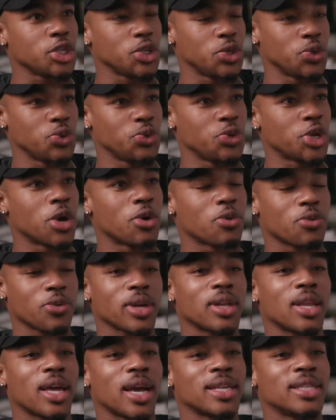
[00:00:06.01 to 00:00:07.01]
You don't
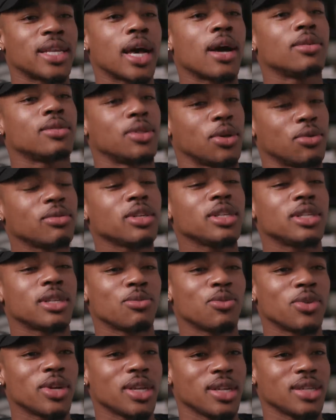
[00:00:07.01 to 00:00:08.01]
realize how lonely
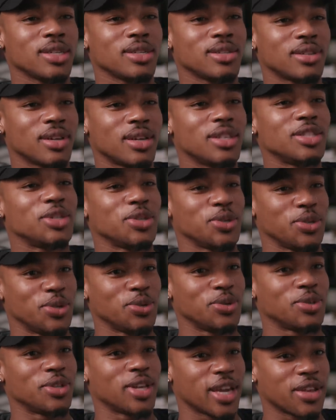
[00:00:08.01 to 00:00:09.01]
someone is until
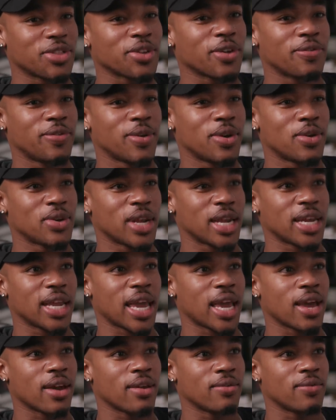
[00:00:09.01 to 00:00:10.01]
you look at their phone and they
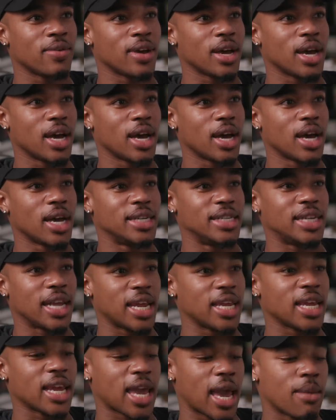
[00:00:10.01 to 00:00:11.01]
have a
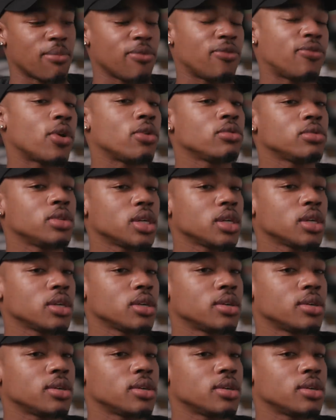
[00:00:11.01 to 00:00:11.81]
dating app folder.